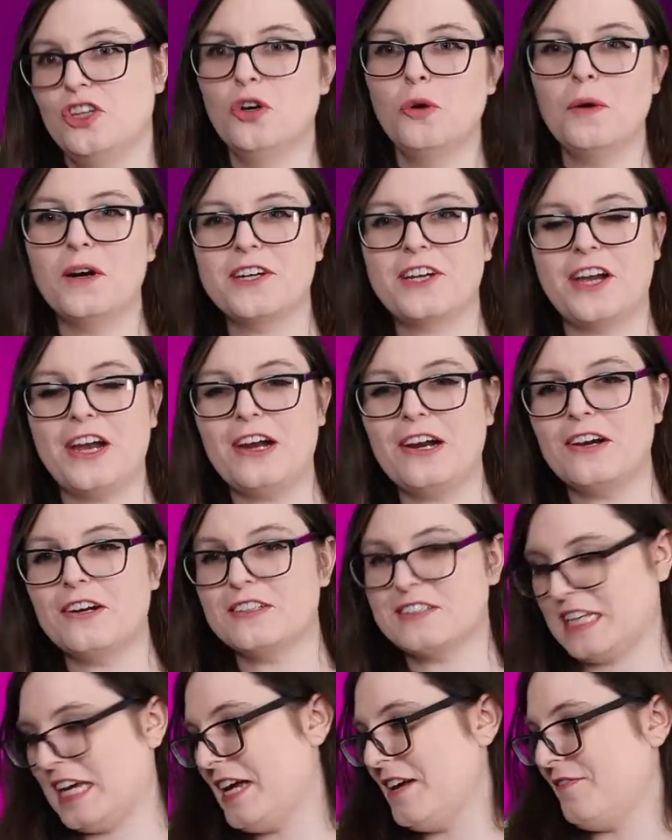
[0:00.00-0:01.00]
No one
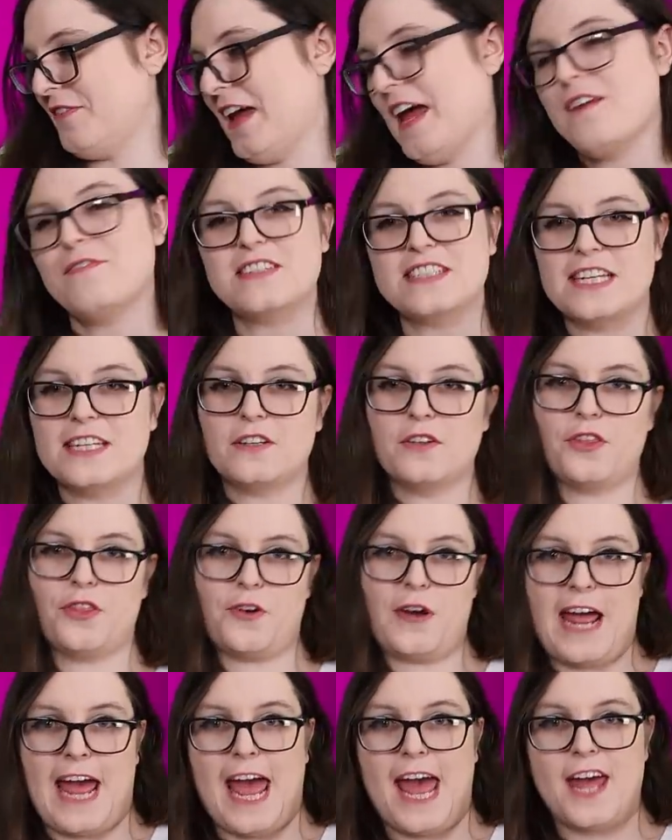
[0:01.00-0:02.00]
cares if every single
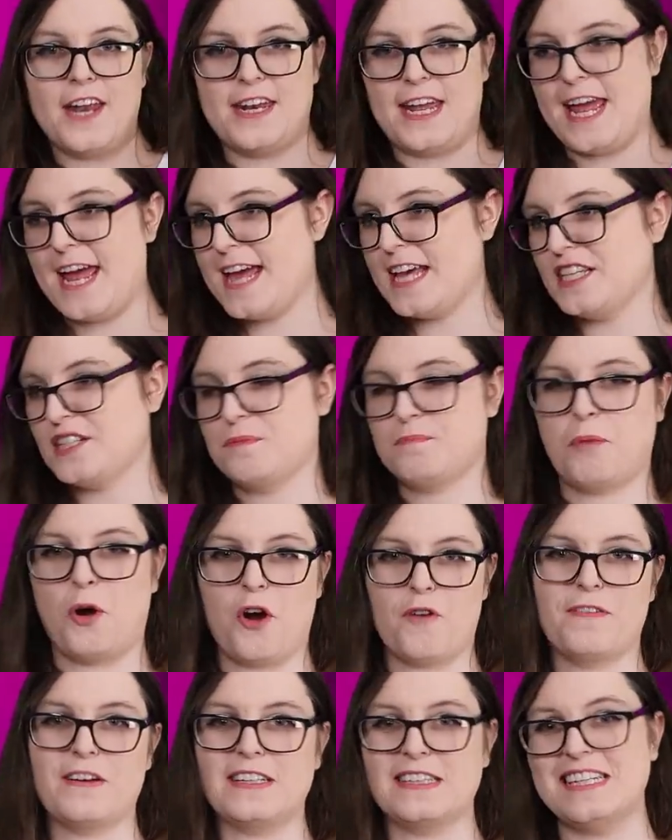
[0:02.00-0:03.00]
thread is
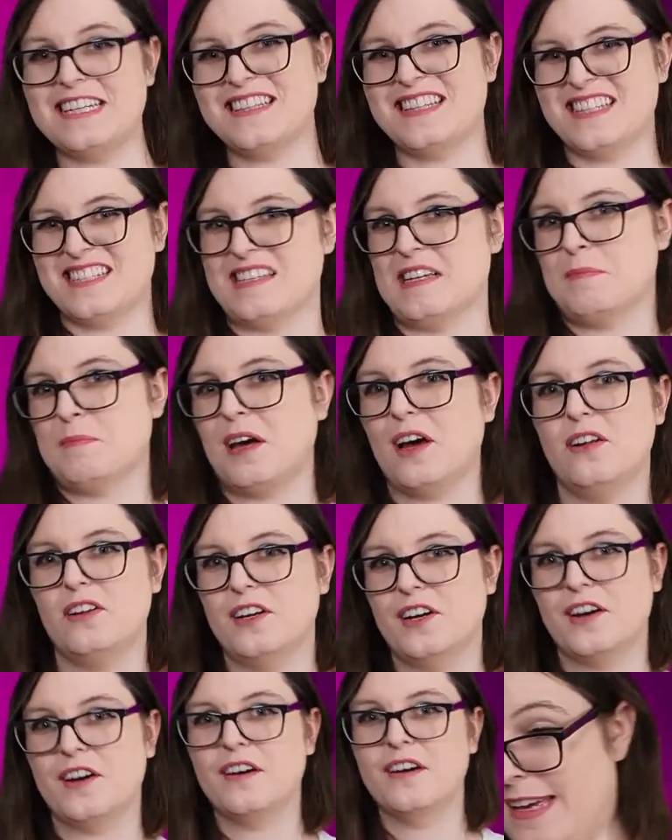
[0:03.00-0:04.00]
perfectly the same
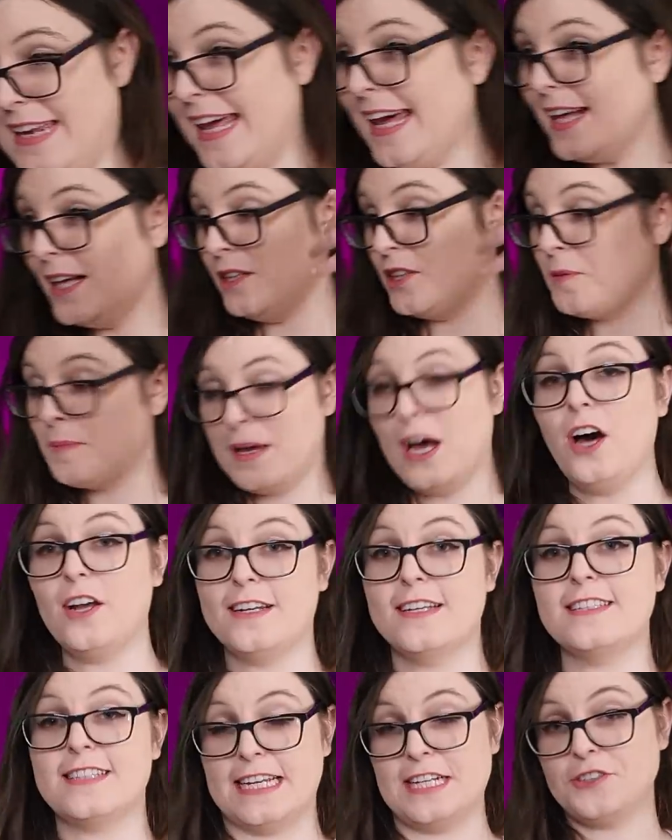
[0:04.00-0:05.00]
color. And hell, to be
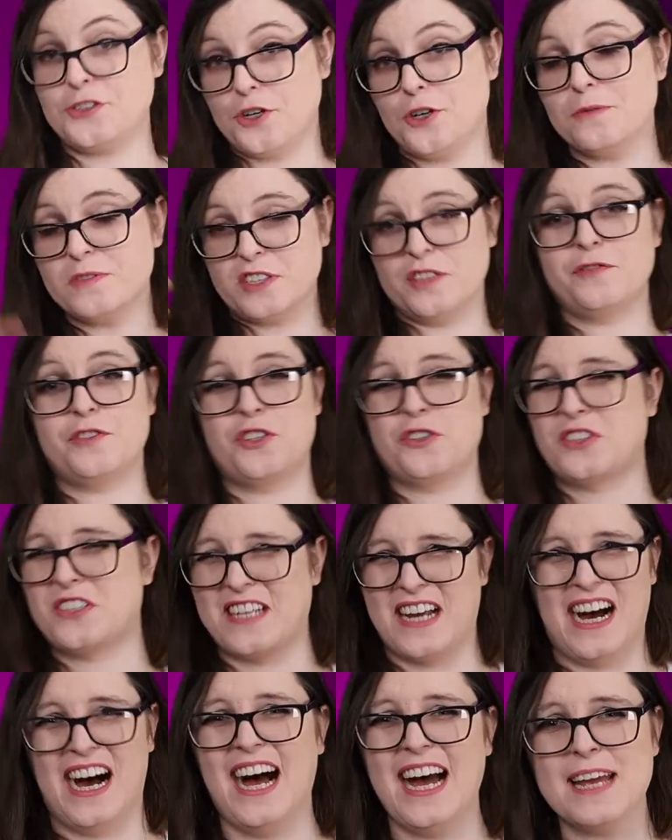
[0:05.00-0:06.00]
honest, in terms of your
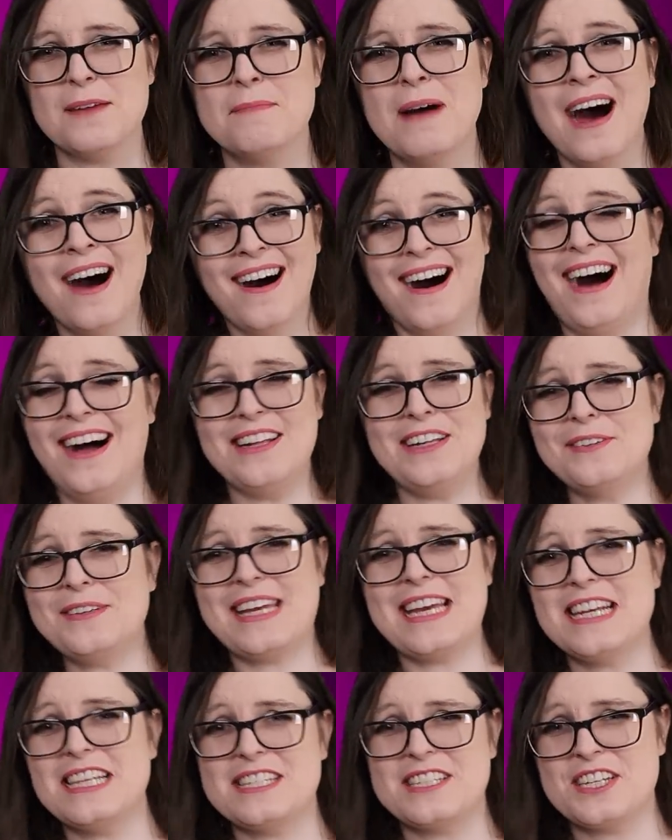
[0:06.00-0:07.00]
time
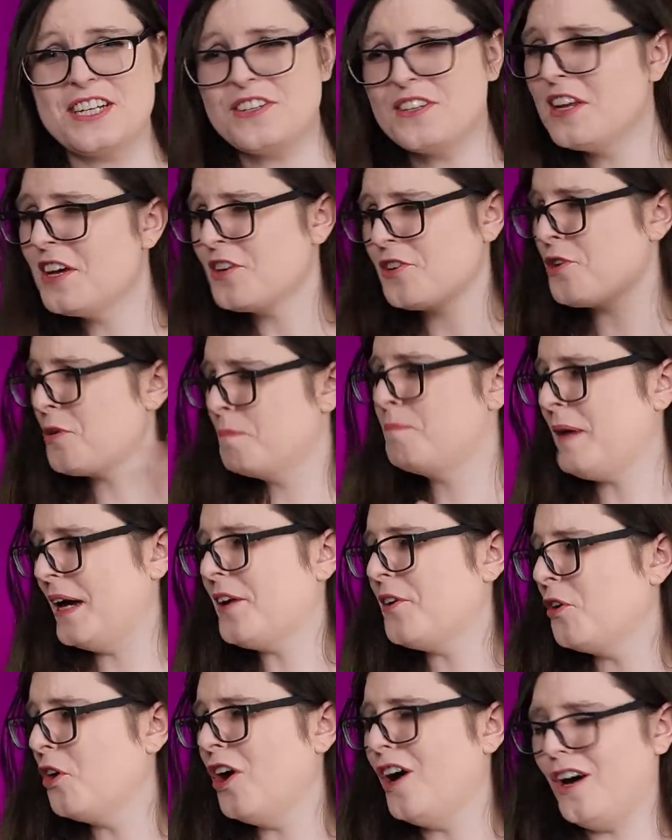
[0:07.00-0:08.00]
allocation, you're
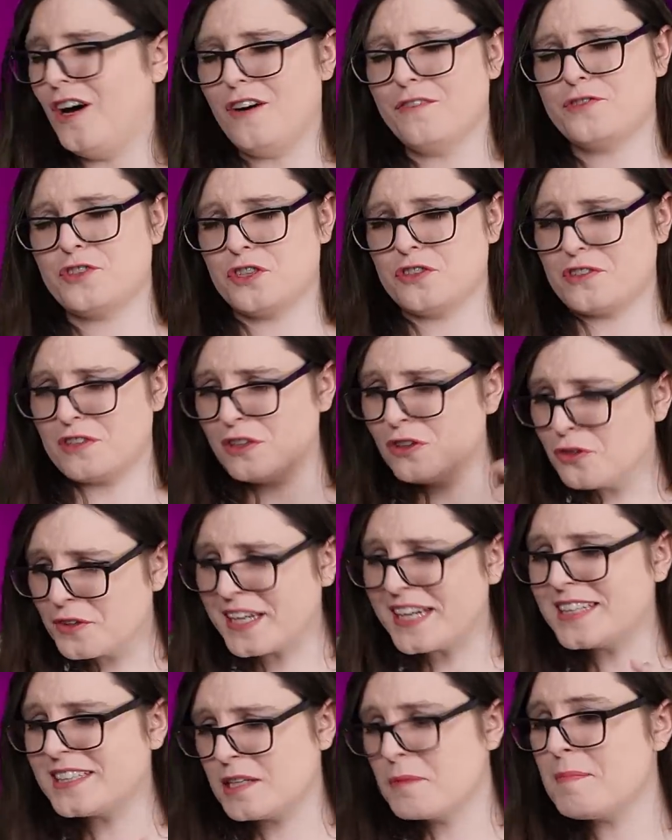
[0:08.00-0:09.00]
better off just
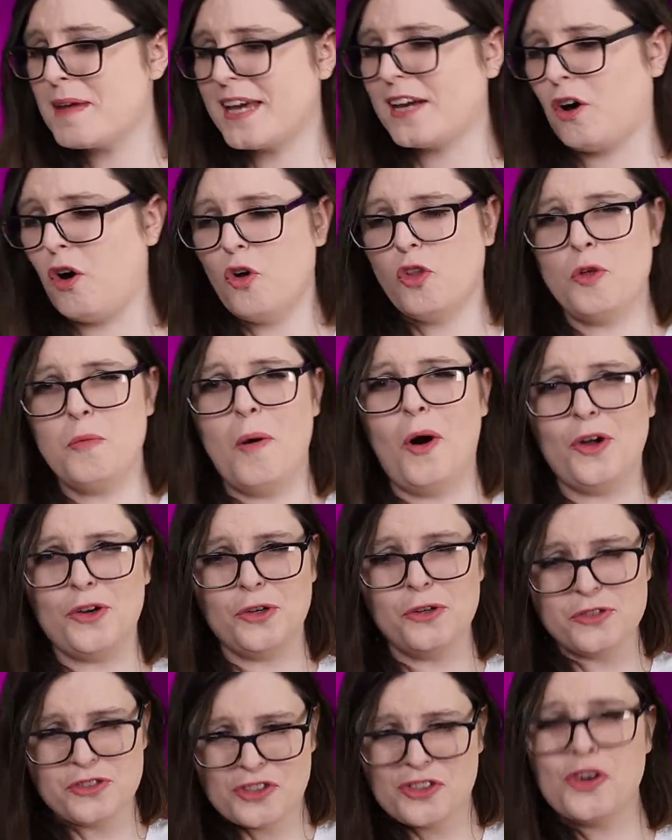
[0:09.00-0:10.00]
looking to make all the
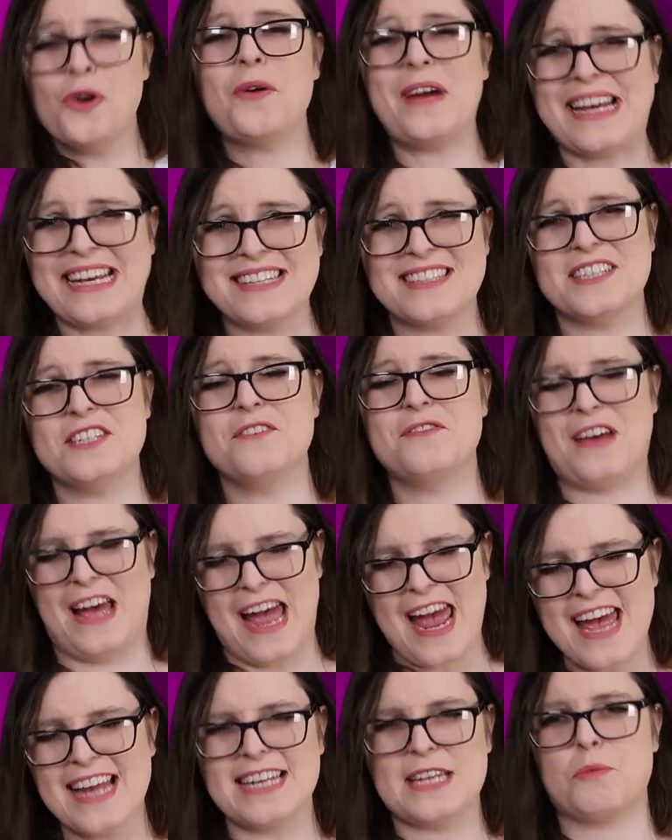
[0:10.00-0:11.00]
models cohesive
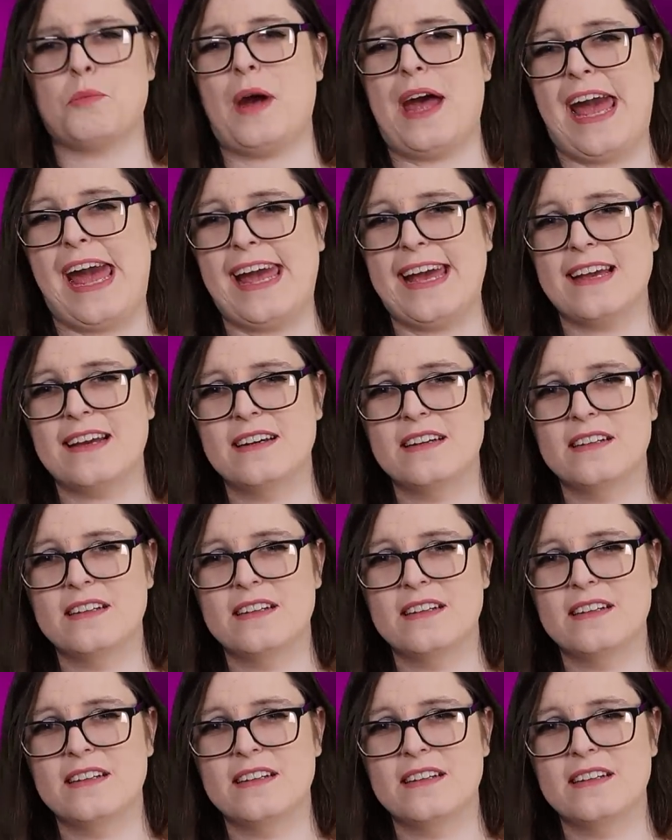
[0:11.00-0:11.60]
anyway.